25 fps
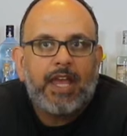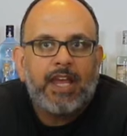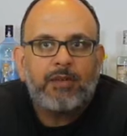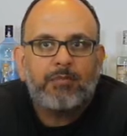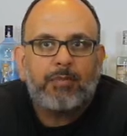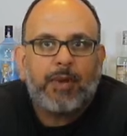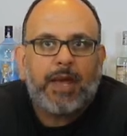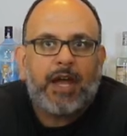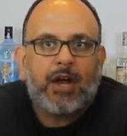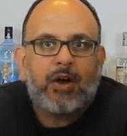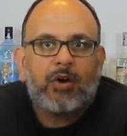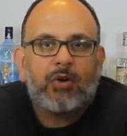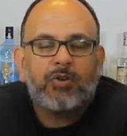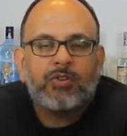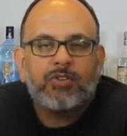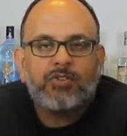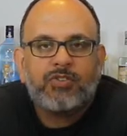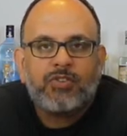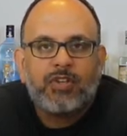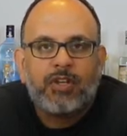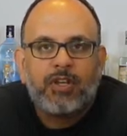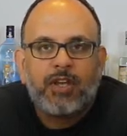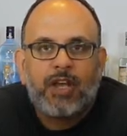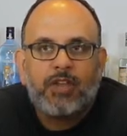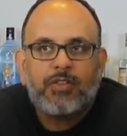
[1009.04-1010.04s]
8
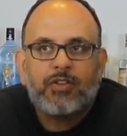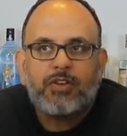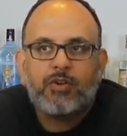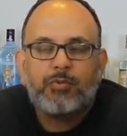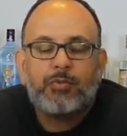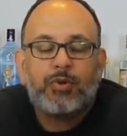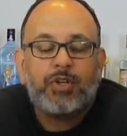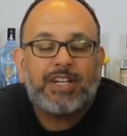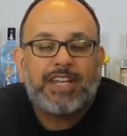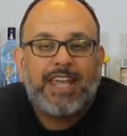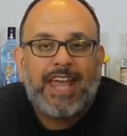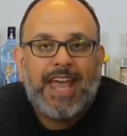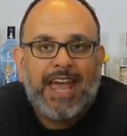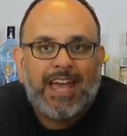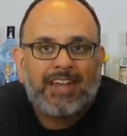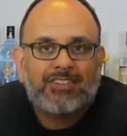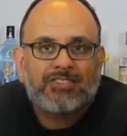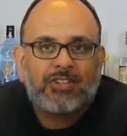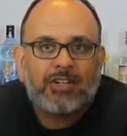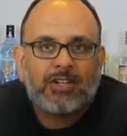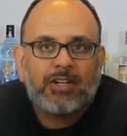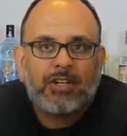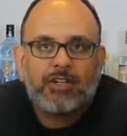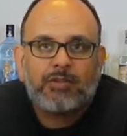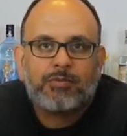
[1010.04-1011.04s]
pounds, and then you put
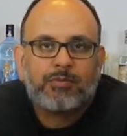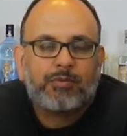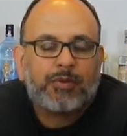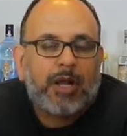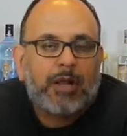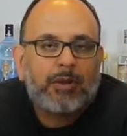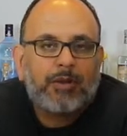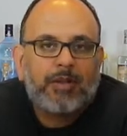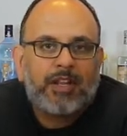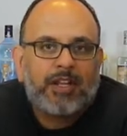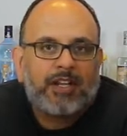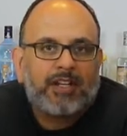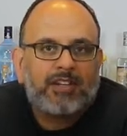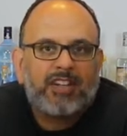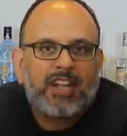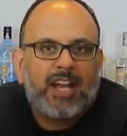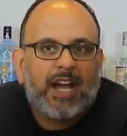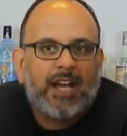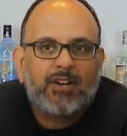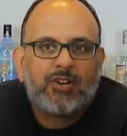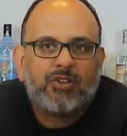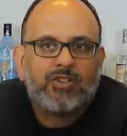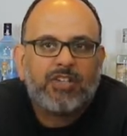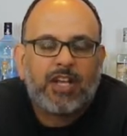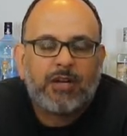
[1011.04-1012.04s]
gas in it, probably like
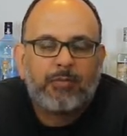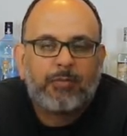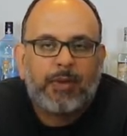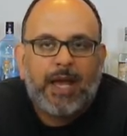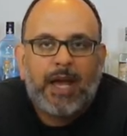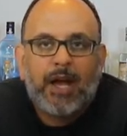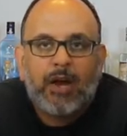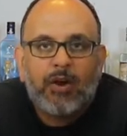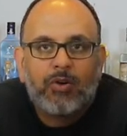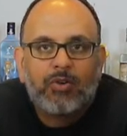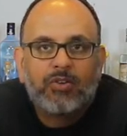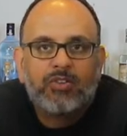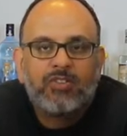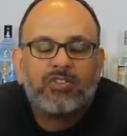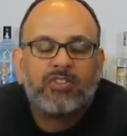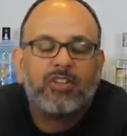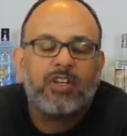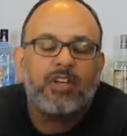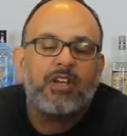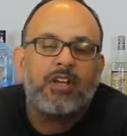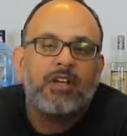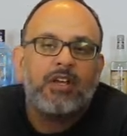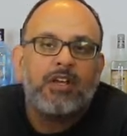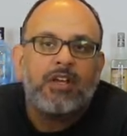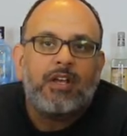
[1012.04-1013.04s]
9 or 10 pounds.
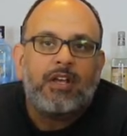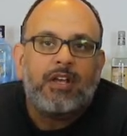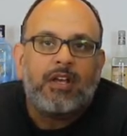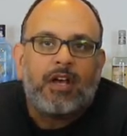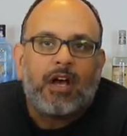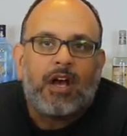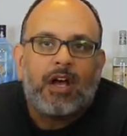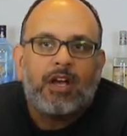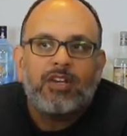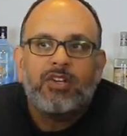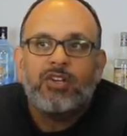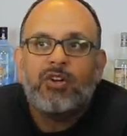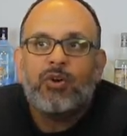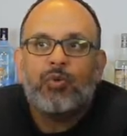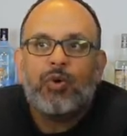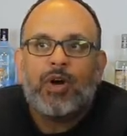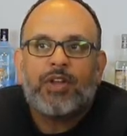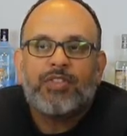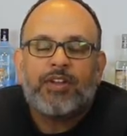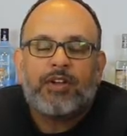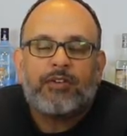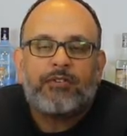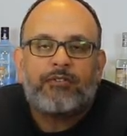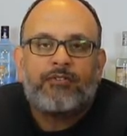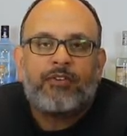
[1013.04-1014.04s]
You don't
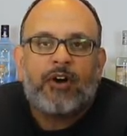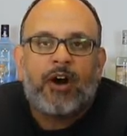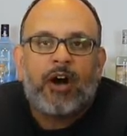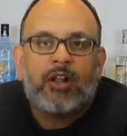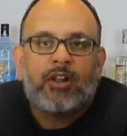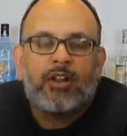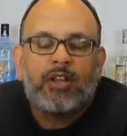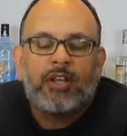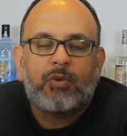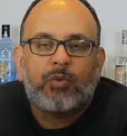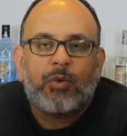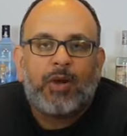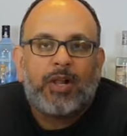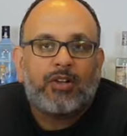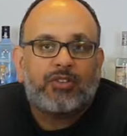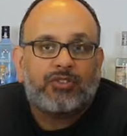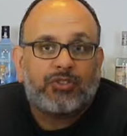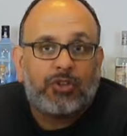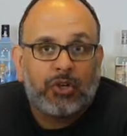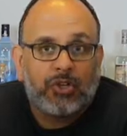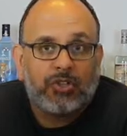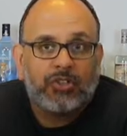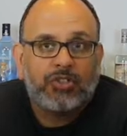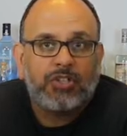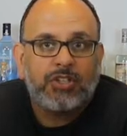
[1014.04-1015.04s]
want that falling while it's
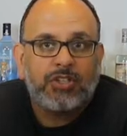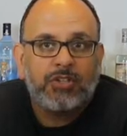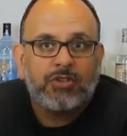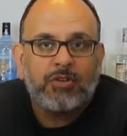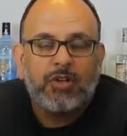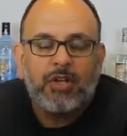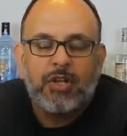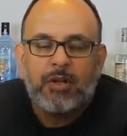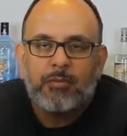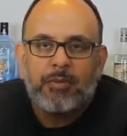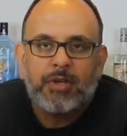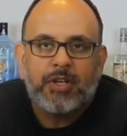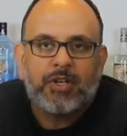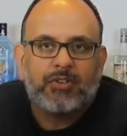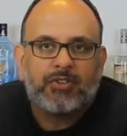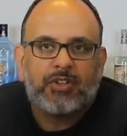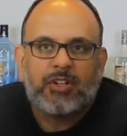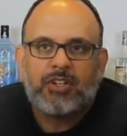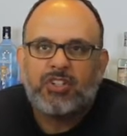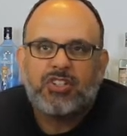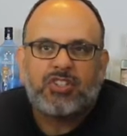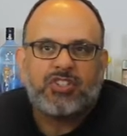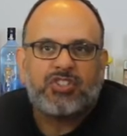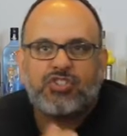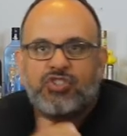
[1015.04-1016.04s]
hooked to you because
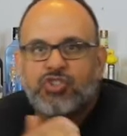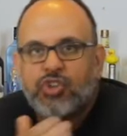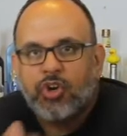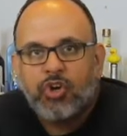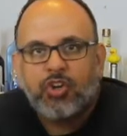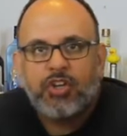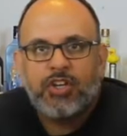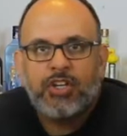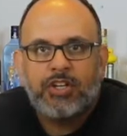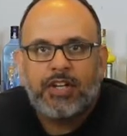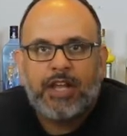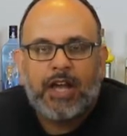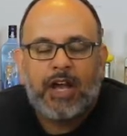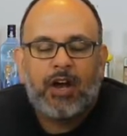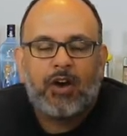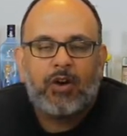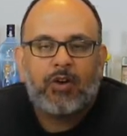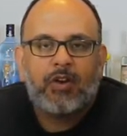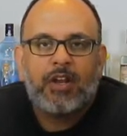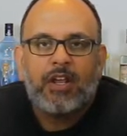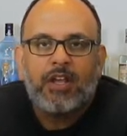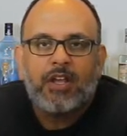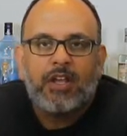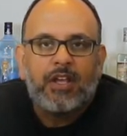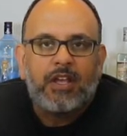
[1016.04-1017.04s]
it'll just jerk you
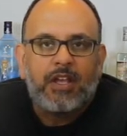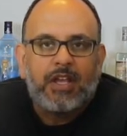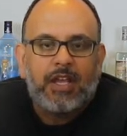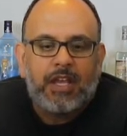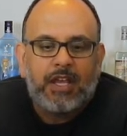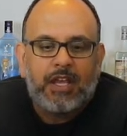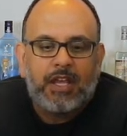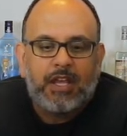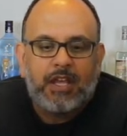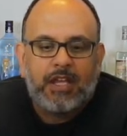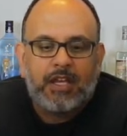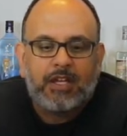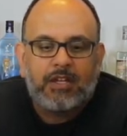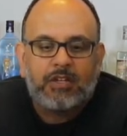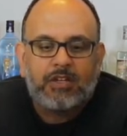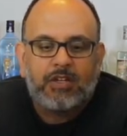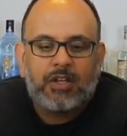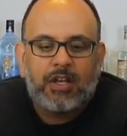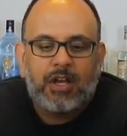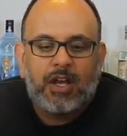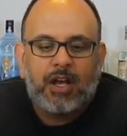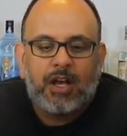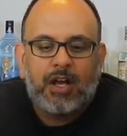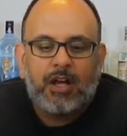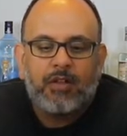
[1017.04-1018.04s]
down, and
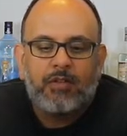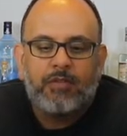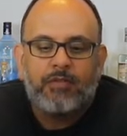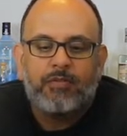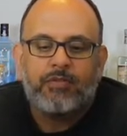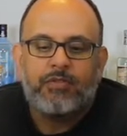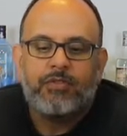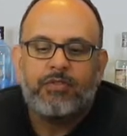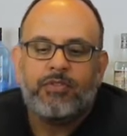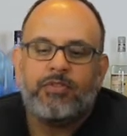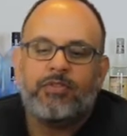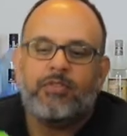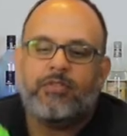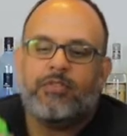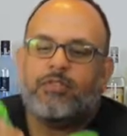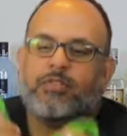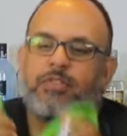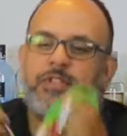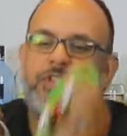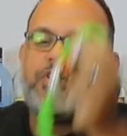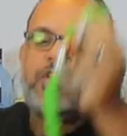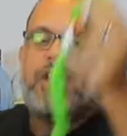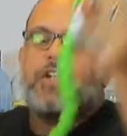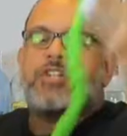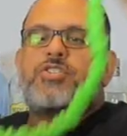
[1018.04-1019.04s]

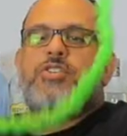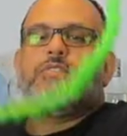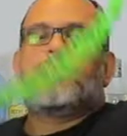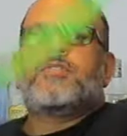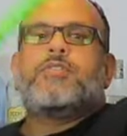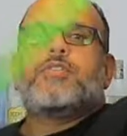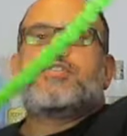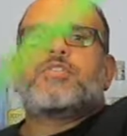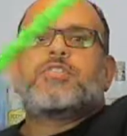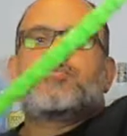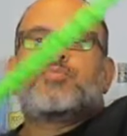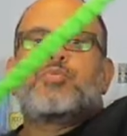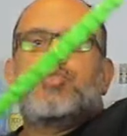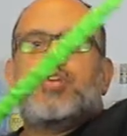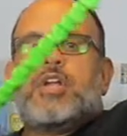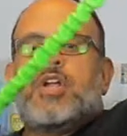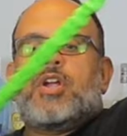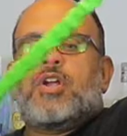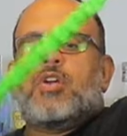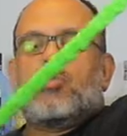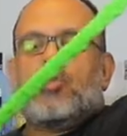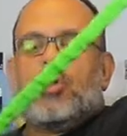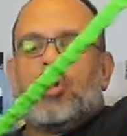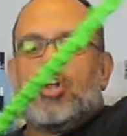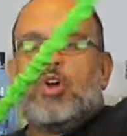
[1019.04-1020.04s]
the tension from the spring
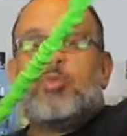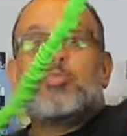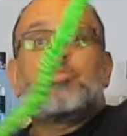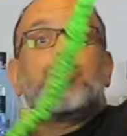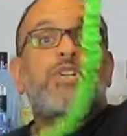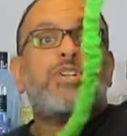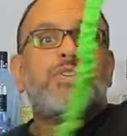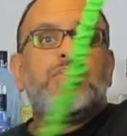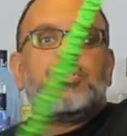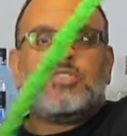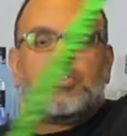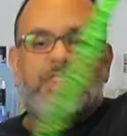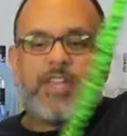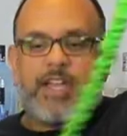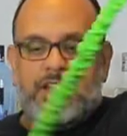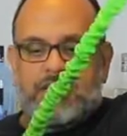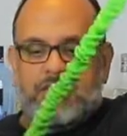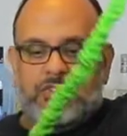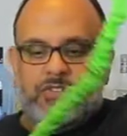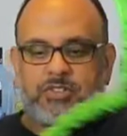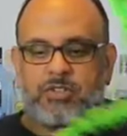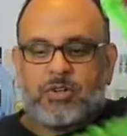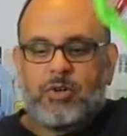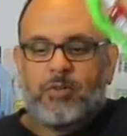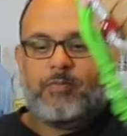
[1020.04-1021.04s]
here will help reduce that.
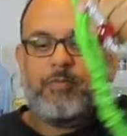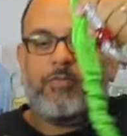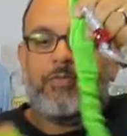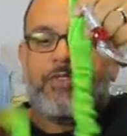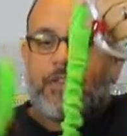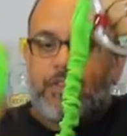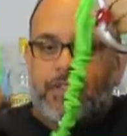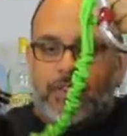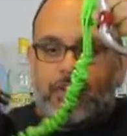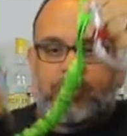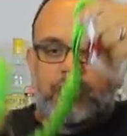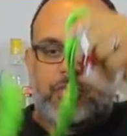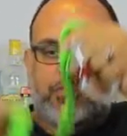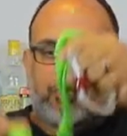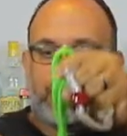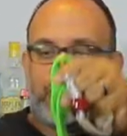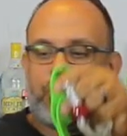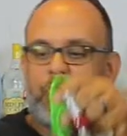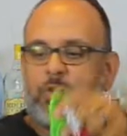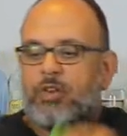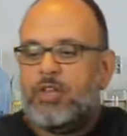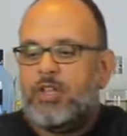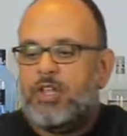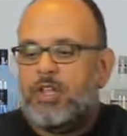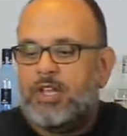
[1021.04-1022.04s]
So this is
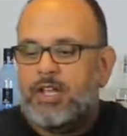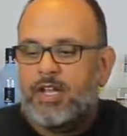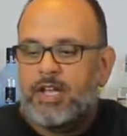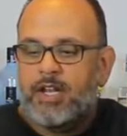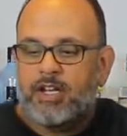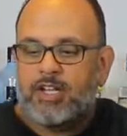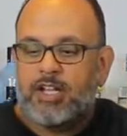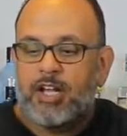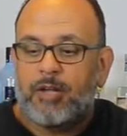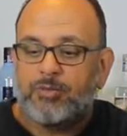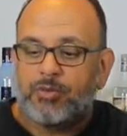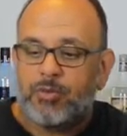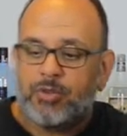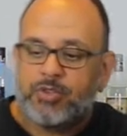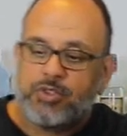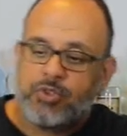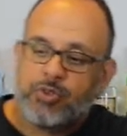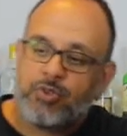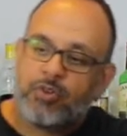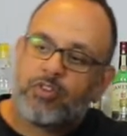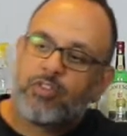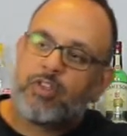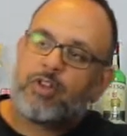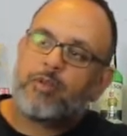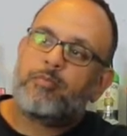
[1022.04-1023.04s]
cool. And it comes with
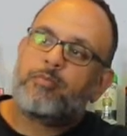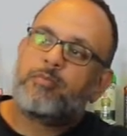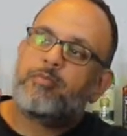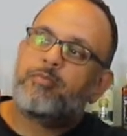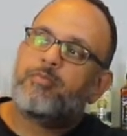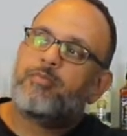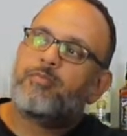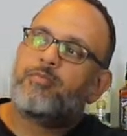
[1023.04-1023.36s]
2 of them,